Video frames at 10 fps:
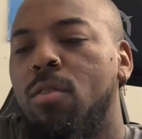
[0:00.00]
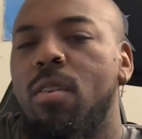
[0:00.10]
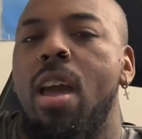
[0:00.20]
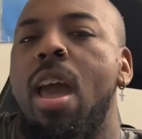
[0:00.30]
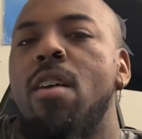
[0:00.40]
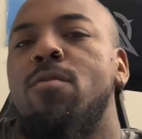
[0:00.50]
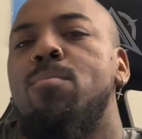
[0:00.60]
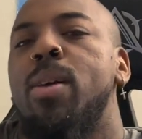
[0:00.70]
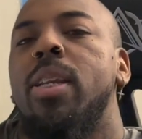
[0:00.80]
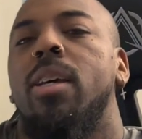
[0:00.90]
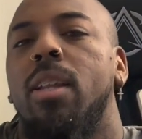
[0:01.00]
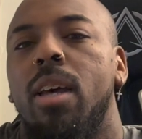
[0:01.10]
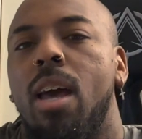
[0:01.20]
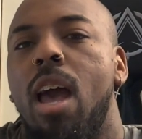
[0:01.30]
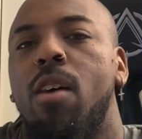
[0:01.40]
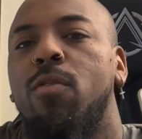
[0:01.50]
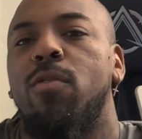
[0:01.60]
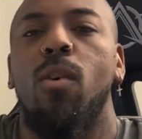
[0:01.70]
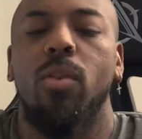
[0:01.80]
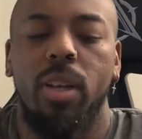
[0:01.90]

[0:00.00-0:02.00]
half bended, half folded.